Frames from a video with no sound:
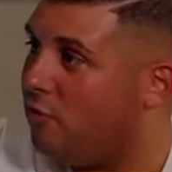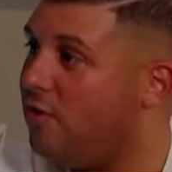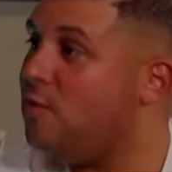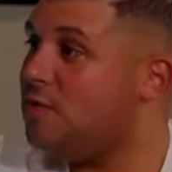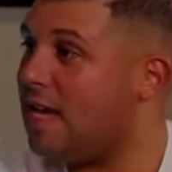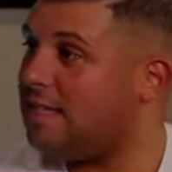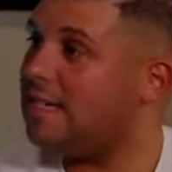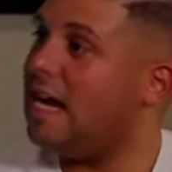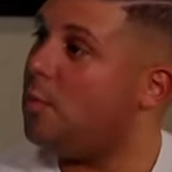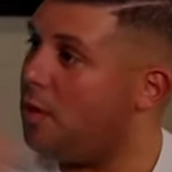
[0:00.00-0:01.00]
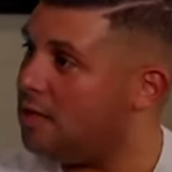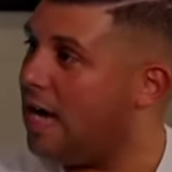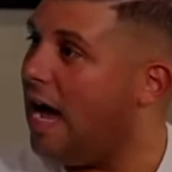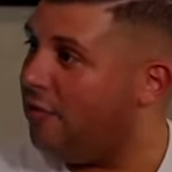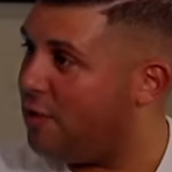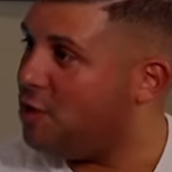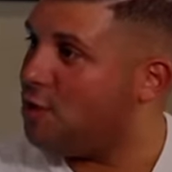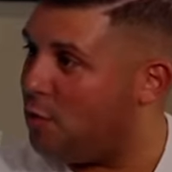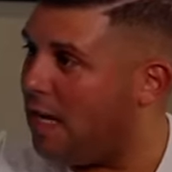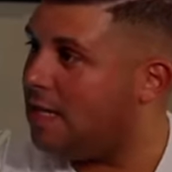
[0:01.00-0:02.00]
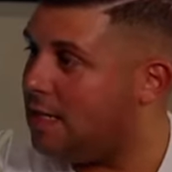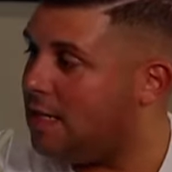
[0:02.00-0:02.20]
So if he was that scared when he's golfing, he's shooting 18.